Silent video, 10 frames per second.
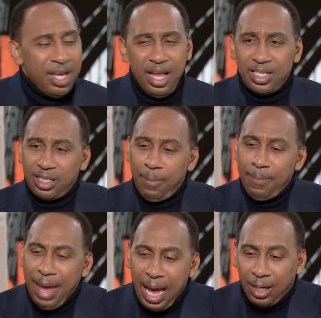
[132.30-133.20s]
It's a
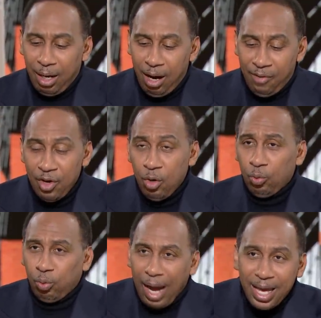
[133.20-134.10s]
matter of
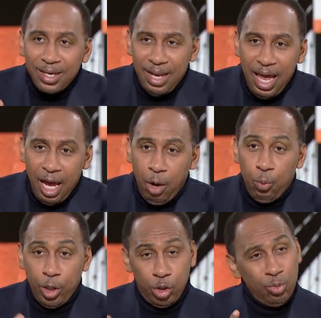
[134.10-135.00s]
right now,
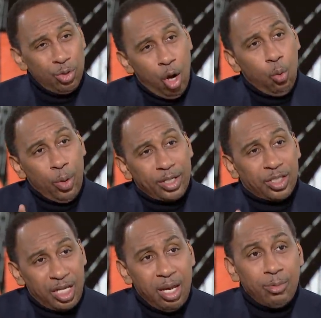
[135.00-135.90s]
when you know which
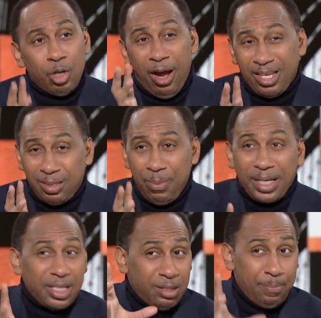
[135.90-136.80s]
teams are
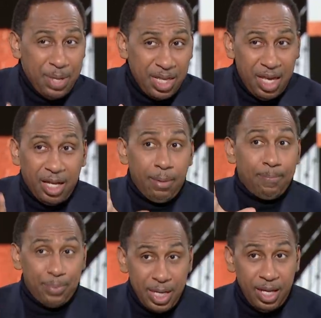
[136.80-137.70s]
expected to be there
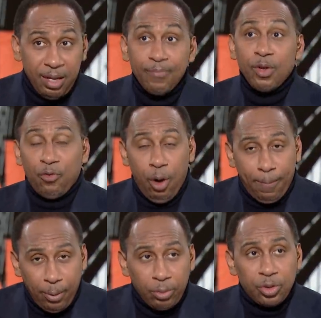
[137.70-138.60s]
competing for a
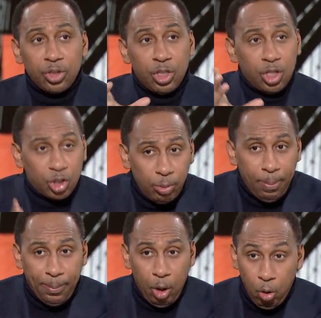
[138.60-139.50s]
berth to the
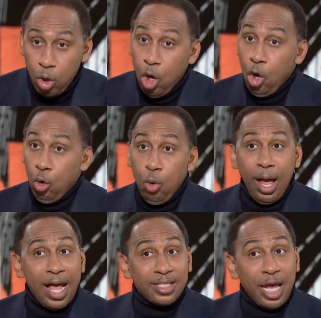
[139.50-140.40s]
Super Bowl, who
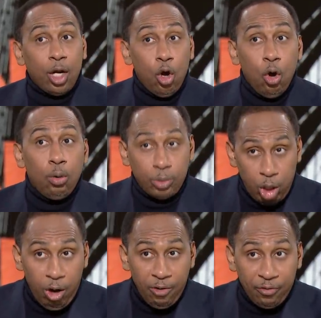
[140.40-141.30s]
has that home
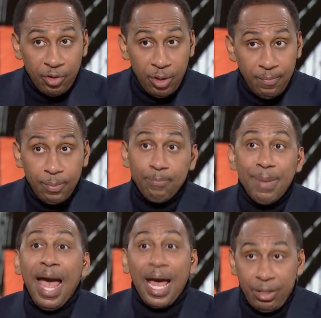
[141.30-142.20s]
turf?
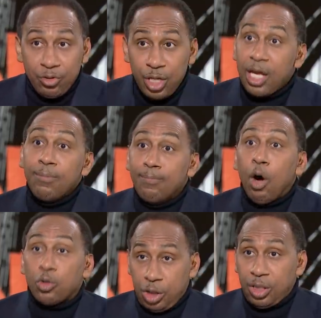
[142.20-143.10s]
matters in
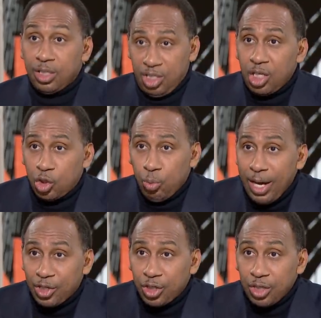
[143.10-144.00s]
most
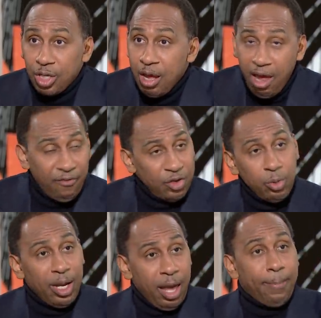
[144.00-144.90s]
situations. If you
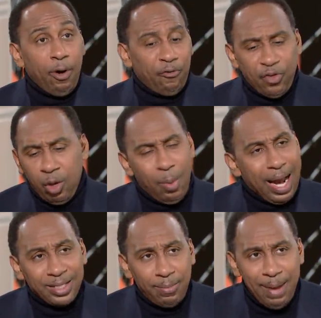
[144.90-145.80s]
Lambeau Field,
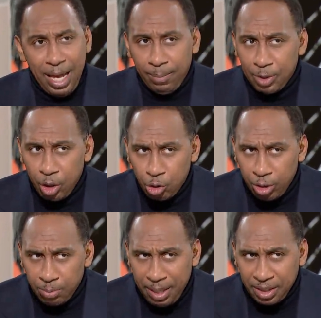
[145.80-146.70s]
why does it matter? Because you're
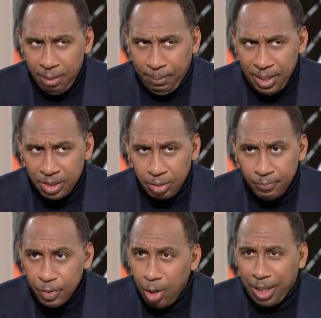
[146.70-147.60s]
expecting a blizzard,
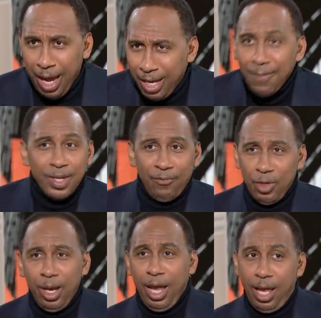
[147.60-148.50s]
okay? If
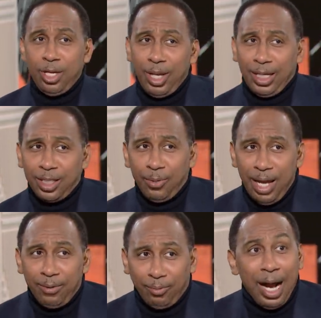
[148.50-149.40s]
you and you got to deal with
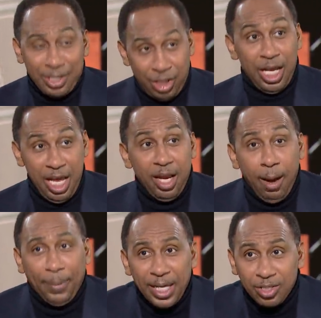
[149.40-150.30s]
Aaron Rodgers in
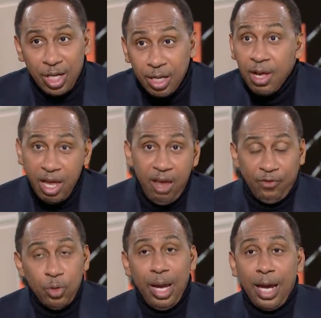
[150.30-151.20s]
a blizzard.
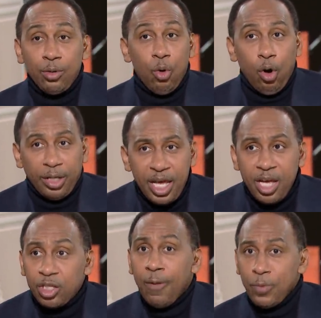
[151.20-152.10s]
If you got New
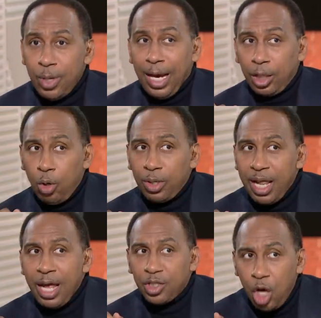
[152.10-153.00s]
Orleans, you got to go to
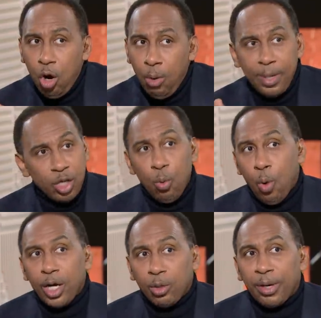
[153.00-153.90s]
that dome, and you're
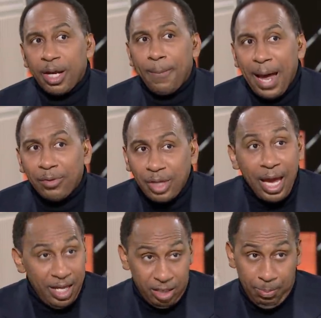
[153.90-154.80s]
wondering about
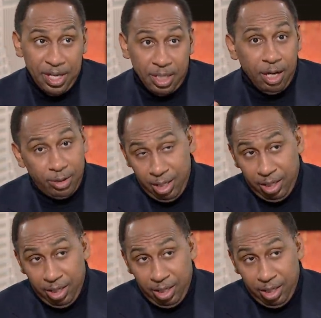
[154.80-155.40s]
that. It's been done.